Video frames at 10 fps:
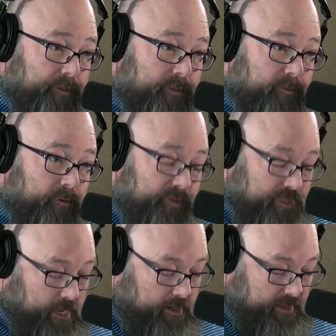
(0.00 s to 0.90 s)
I mean, it's a
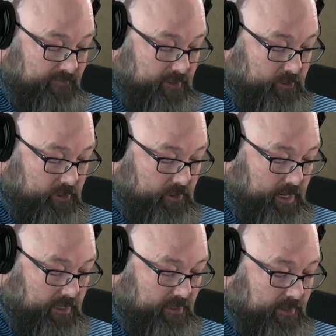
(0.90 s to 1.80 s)
county of
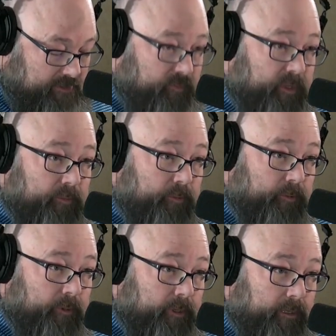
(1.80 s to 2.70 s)
190,000 people,
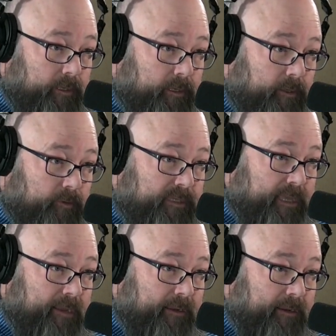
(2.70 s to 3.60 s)
and Haralson
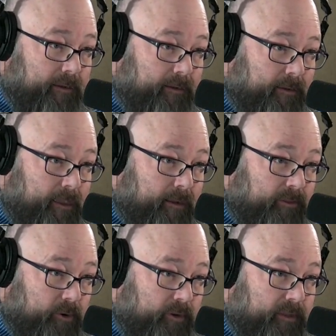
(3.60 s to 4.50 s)
County of
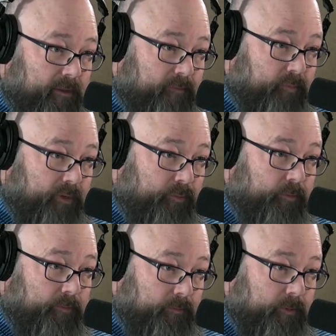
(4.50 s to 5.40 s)
30,000 people.
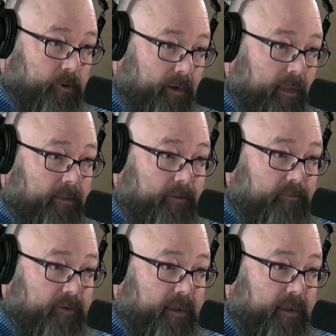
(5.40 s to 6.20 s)
You already had those active.